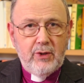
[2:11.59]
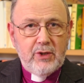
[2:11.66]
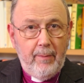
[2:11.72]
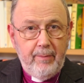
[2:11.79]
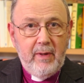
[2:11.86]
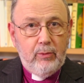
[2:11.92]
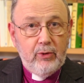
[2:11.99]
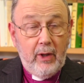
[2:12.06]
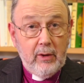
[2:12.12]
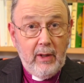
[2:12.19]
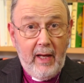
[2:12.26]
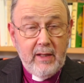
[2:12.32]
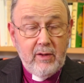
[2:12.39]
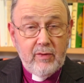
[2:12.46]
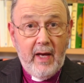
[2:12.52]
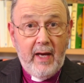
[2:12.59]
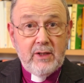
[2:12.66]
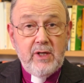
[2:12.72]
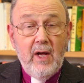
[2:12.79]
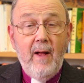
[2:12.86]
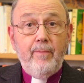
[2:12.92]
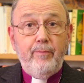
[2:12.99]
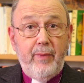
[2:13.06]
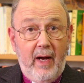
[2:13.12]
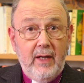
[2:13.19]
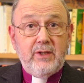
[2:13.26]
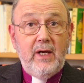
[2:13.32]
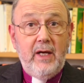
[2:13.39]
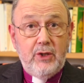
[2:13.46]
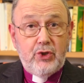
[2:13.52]
Some people don't like that,
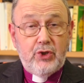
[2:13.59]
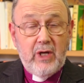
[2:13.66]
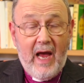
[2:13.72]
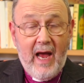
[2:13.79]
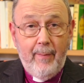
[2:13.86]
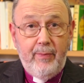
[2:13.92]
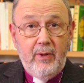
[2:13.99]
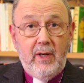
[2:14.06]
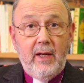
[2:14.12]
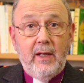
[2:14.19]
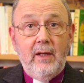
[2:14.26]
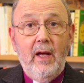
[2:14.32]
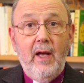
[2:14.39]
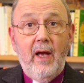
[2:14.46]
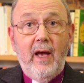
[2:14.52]
but it's happening.